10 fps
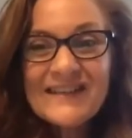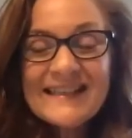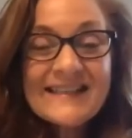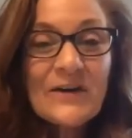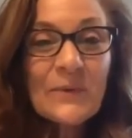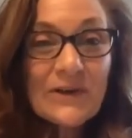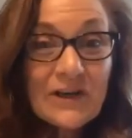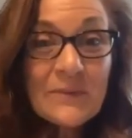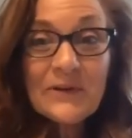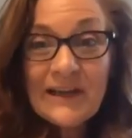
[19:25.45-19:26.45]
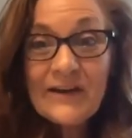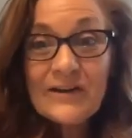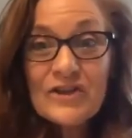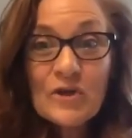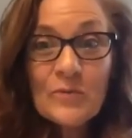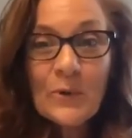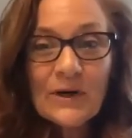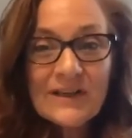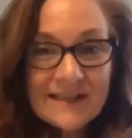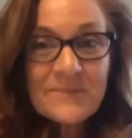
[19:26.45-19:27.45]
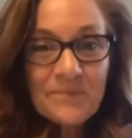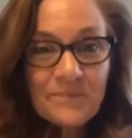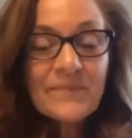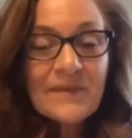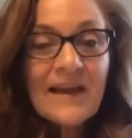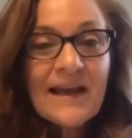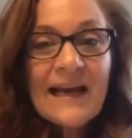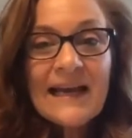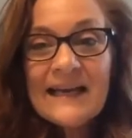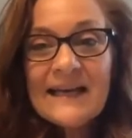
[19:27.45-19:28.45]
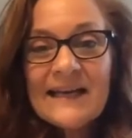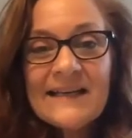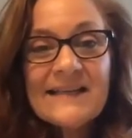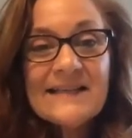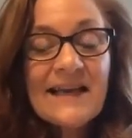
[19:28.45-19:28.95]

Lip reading: So we're going to play on 2 boards, and